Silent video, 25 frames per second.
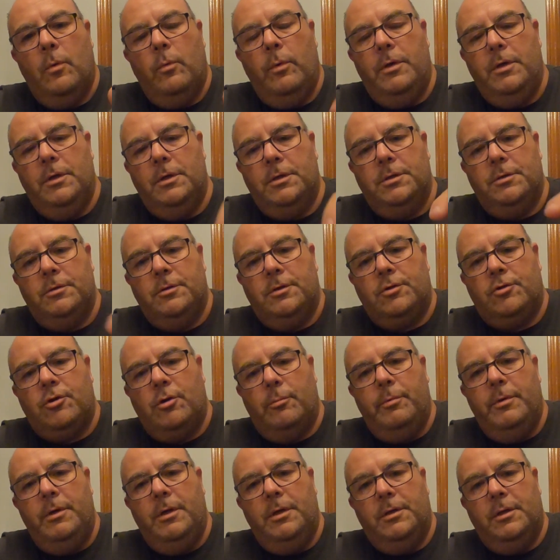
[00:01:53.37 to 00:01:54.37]
when you're
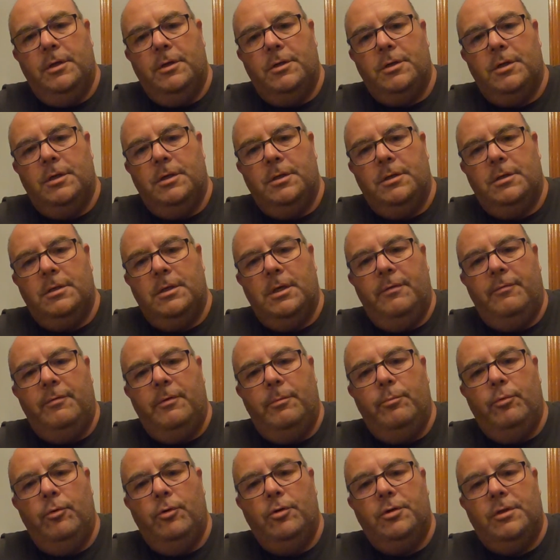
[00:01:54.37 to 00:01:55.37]
scrubbing your dishes,
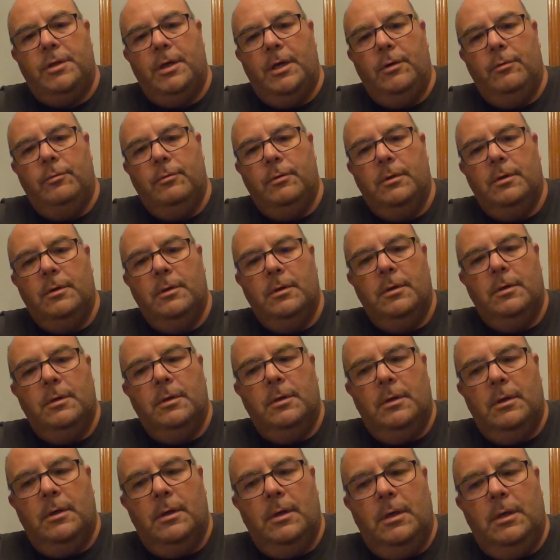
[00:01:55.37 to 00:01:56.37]
if you push down,
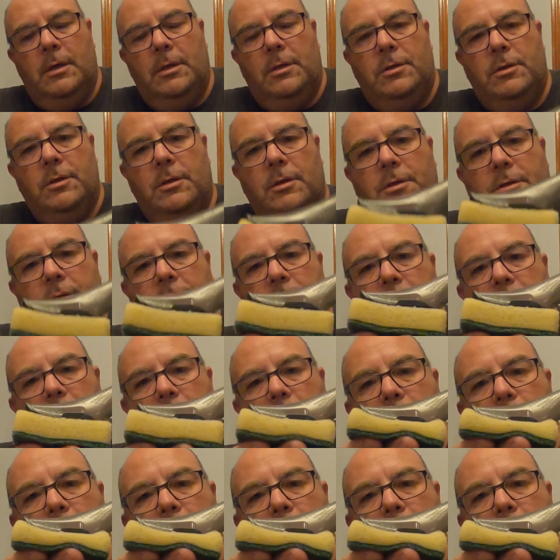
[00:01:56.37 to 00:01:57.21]
it just